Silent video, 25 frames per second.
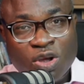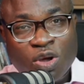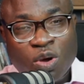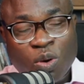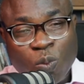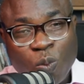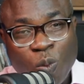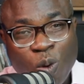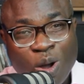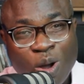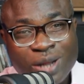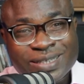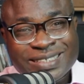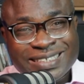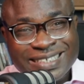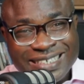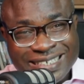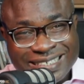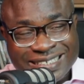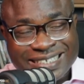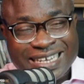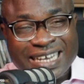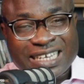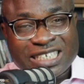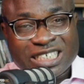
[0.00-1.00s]
what
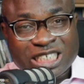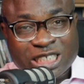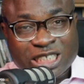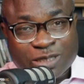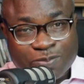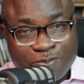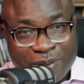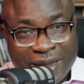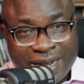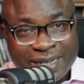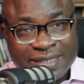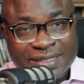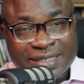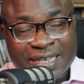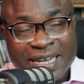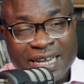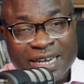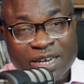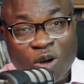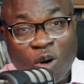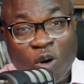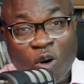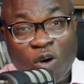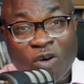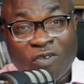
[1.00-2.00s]
is
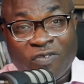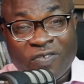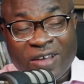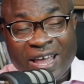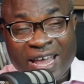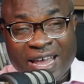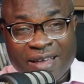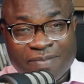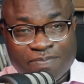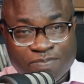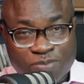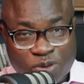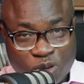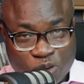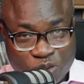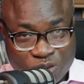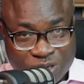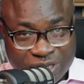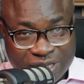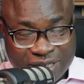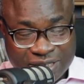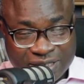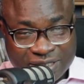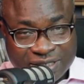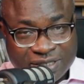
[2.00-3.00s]
expected of
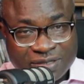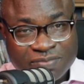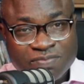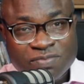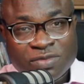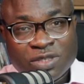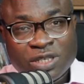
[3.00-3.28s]
employees.